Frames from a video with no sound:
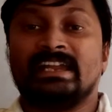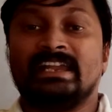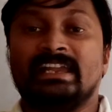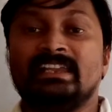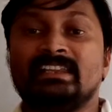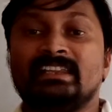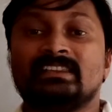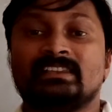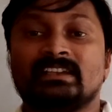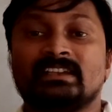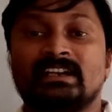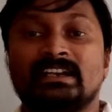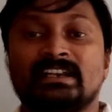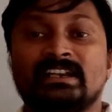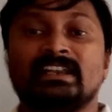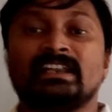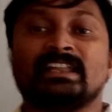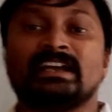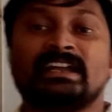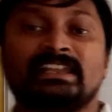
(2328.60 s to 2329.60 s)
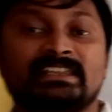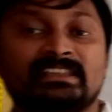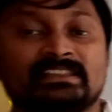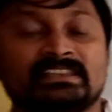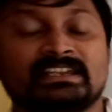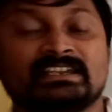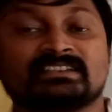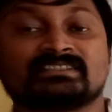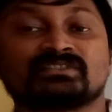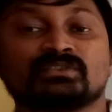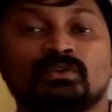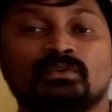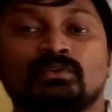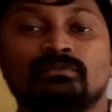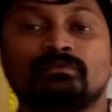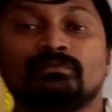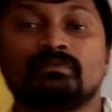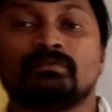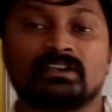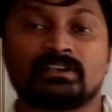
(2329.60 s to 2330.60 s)
8th and 9th as
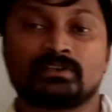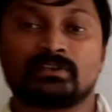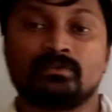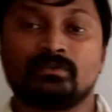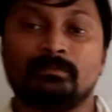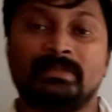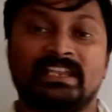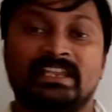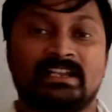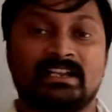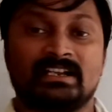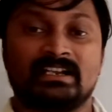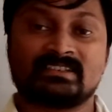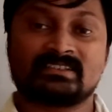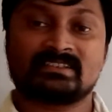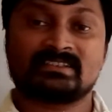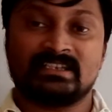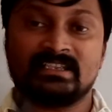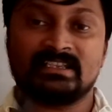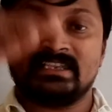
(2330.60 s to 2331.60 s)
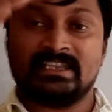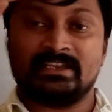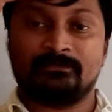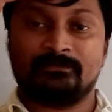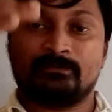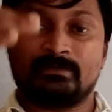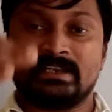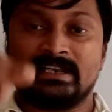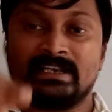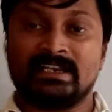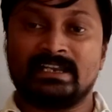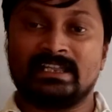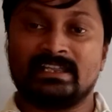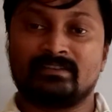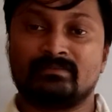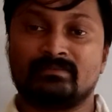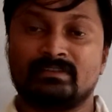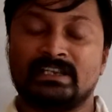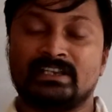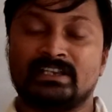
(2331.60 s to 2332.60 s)
homework do, because left
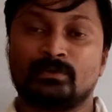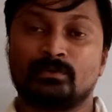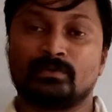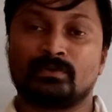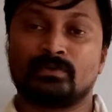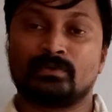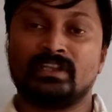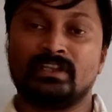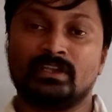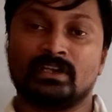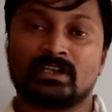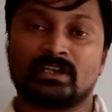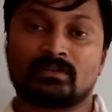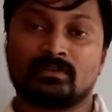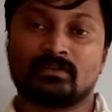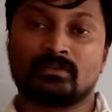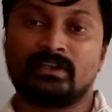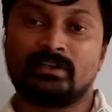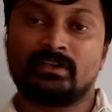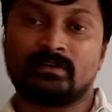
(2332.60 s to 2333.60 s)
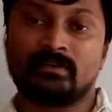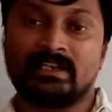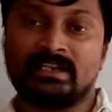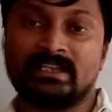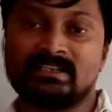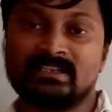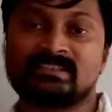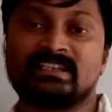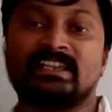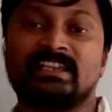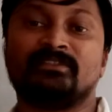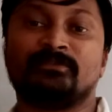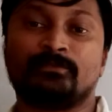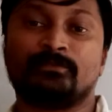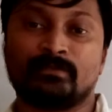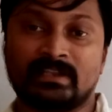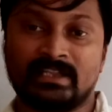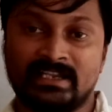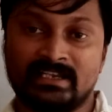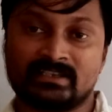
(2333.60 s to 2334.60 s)
hand derivative only you are going to get as a
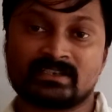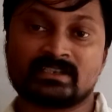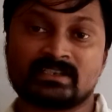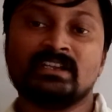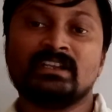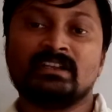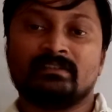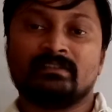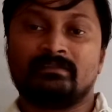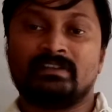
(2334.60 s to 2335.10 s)
infinite.